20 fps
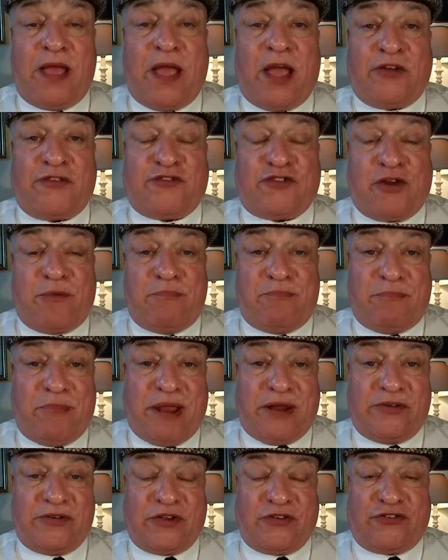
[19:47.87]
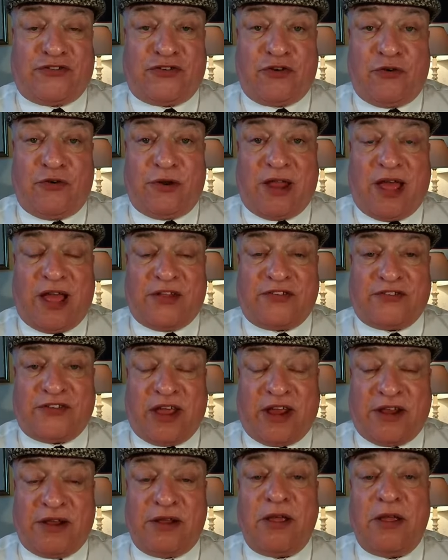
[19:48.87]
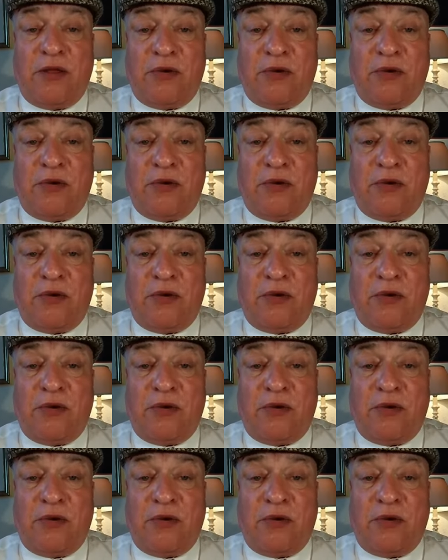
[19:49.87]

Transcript: A tremendous show last night.